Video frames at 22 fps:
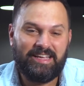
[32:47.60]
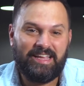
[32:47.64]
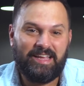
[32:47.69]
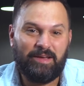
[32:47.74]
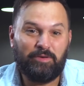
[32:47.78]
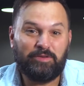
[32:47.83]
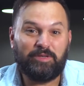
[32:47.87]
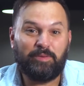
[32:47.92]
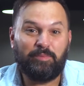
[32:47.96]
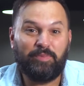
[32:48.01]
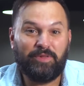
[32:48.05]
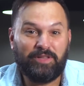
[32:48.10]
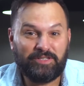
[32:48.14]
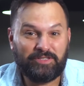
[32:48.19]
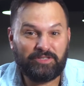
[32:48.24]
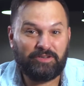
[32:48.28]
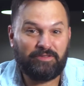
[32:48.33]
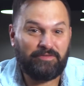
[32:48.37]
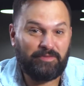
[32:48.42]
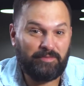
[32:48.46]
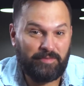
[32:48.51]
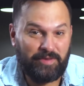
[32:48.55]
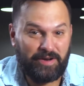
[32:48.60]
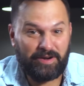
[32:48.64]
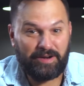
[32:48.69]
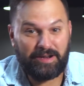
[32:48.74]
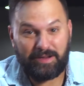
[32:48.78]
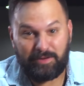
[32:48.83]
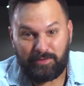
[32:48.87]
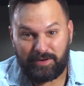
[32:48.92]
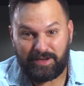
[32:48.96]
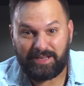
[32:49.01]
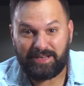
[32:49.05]
It was a Blizzard from
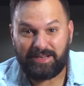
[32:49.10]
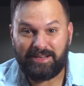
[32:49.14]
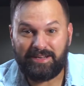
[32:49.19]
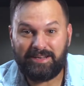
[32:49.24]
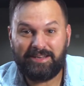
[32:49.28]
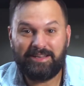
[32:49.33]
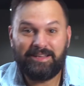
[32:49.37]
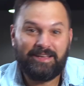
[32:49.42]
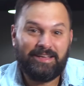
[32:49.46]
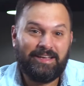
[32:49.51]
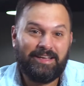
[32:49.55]
Dairy Queen. And